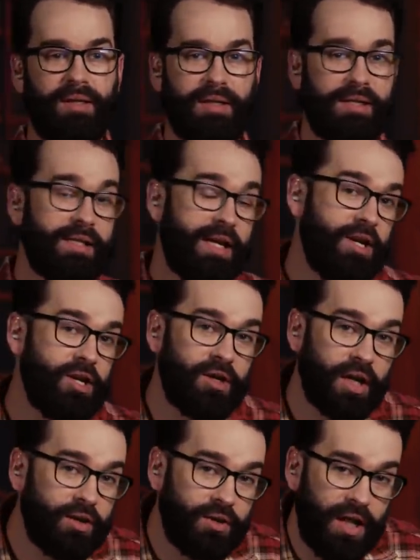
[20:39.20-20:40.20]
And then they hear
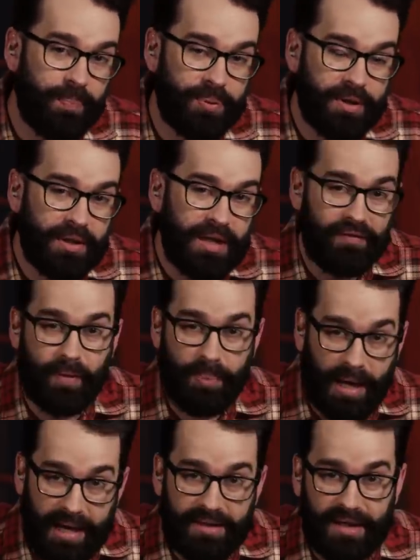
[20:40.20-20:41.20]
a clip of a
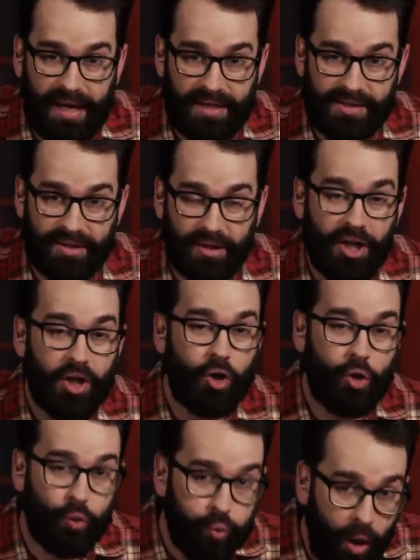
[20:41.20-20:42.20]
podcaster
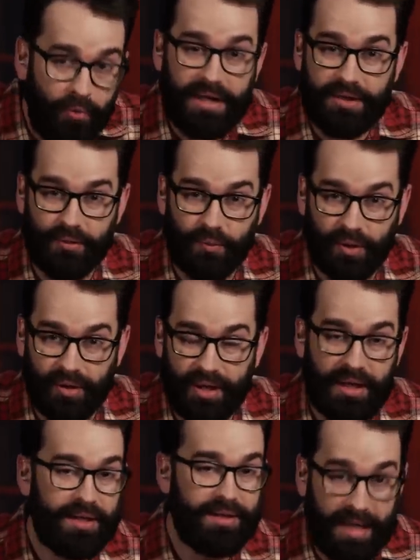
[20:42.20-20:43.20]
quoting the
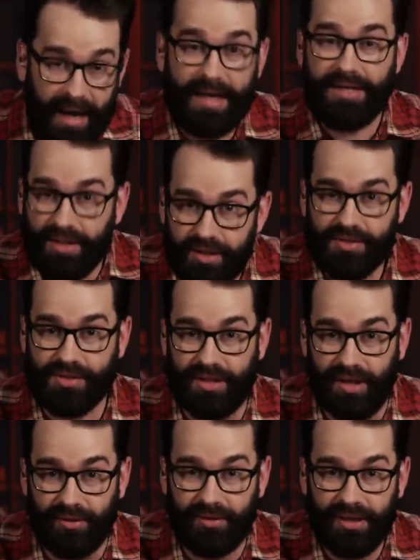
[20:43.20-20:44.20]
word nine years
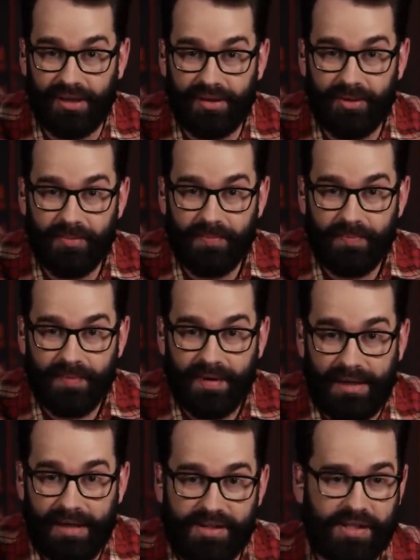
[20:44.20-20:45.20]
ago,
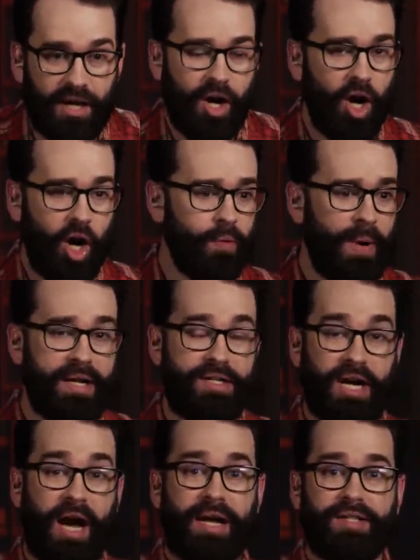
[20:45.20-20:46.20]
and they say, Oh my
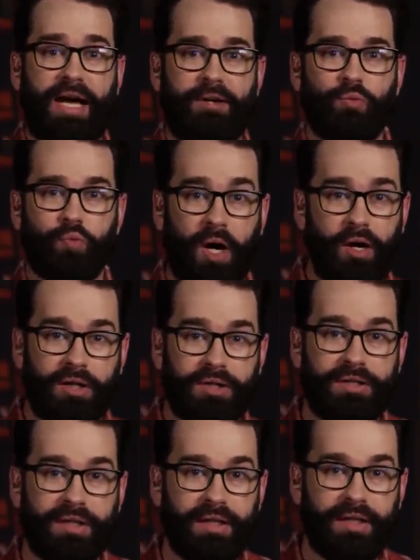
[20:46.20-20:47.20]
God, that
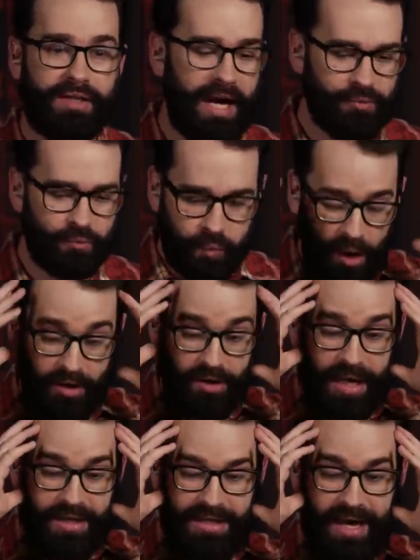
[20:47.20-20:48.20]
word, that
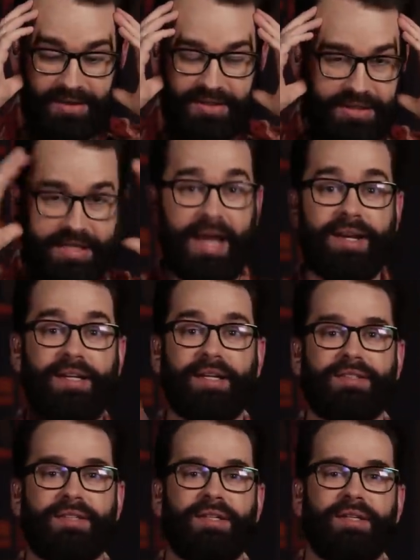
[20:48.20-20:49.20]
word, I can't stand
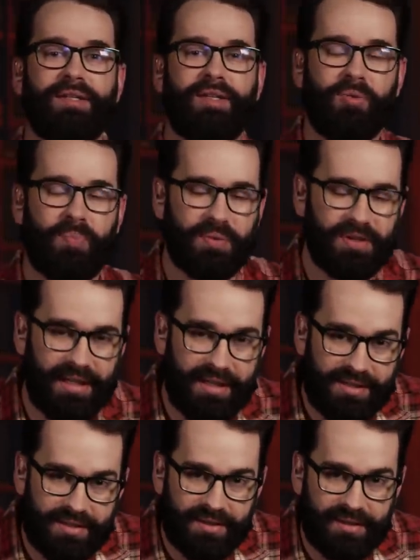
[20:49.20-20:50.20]
it. Oh,
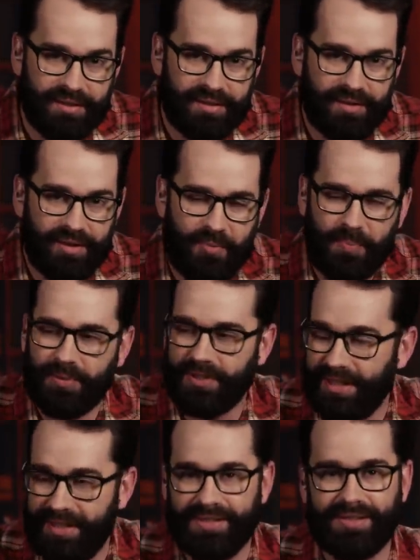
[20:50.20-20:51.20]
please. Oh,
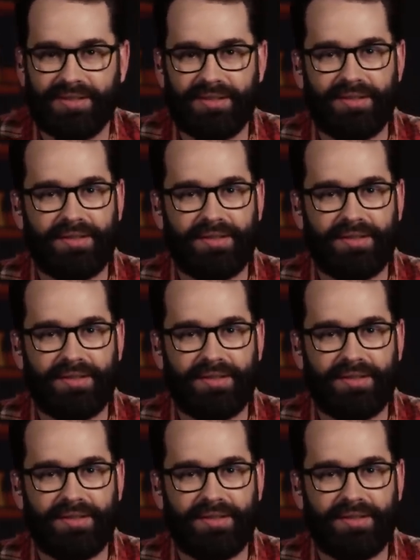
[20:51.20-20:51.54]
please.